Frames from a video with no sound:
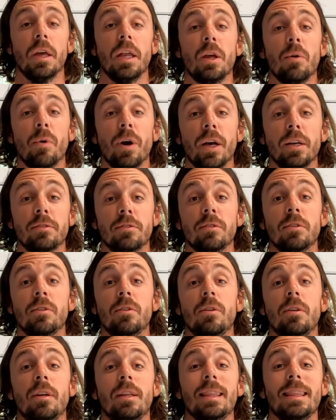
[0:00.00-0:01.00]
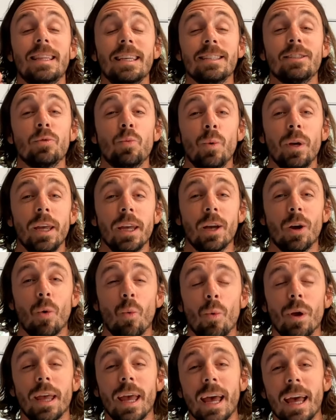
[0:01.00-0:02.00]
Anyways, this week
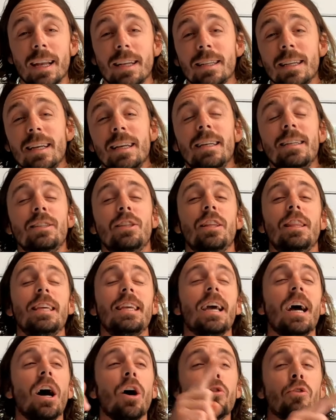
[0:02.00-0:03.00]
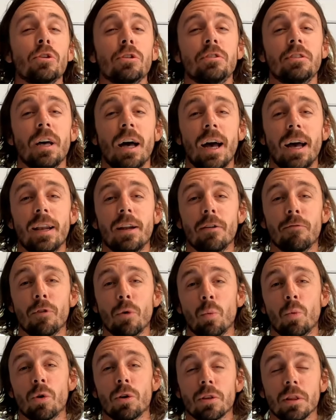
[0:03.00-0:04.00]
we head to the other side of the
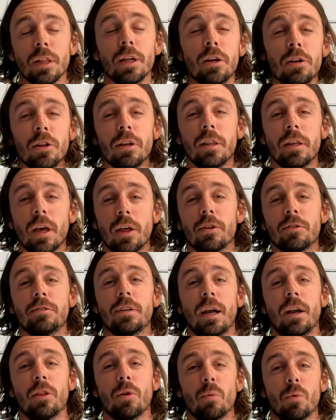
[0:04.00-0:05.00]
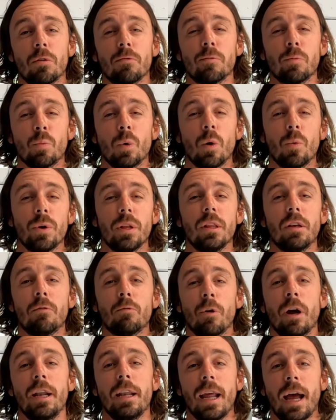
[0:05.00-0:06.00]
world, literally the other side of the world from where we
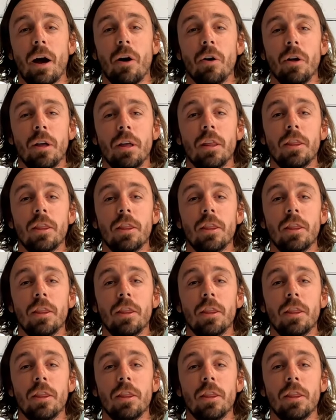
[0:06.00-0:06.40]
live right now.